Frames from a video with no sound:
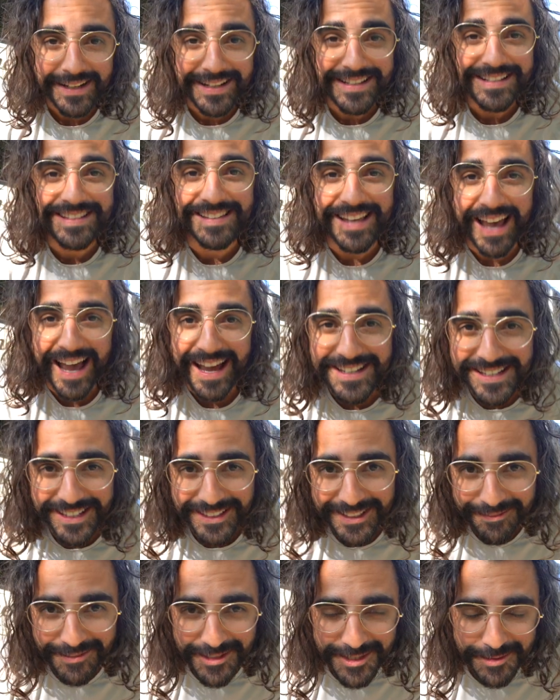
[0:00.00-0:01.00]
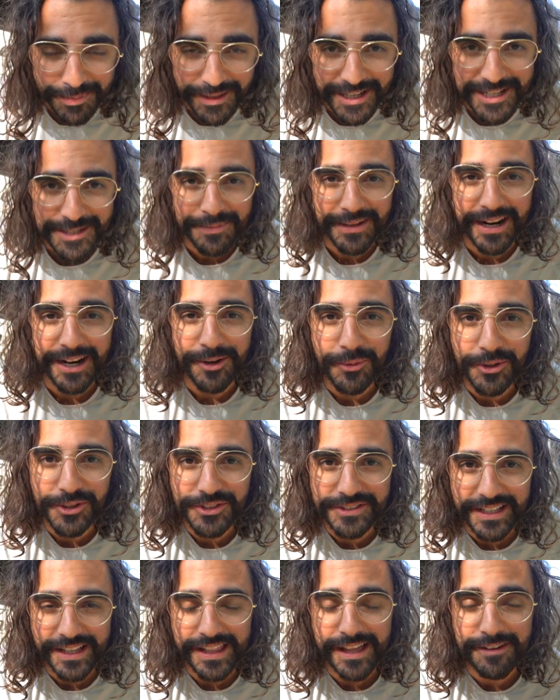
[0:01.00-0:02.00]
It is sad to leave this place, but I will
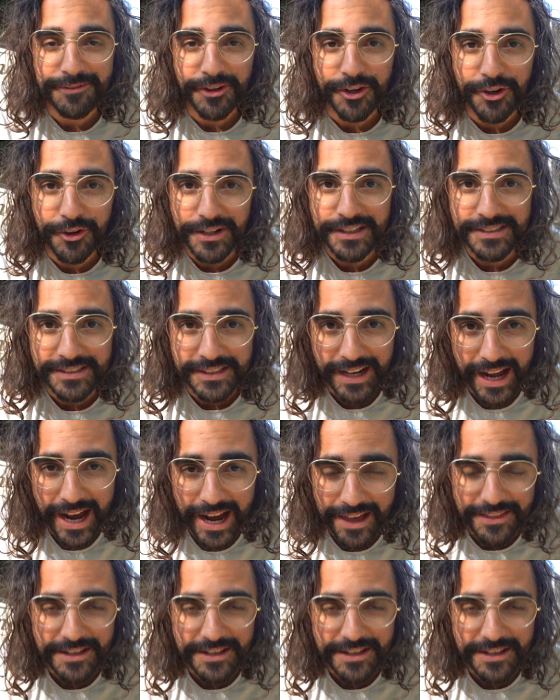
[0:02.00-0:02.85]
say that for Cris and I,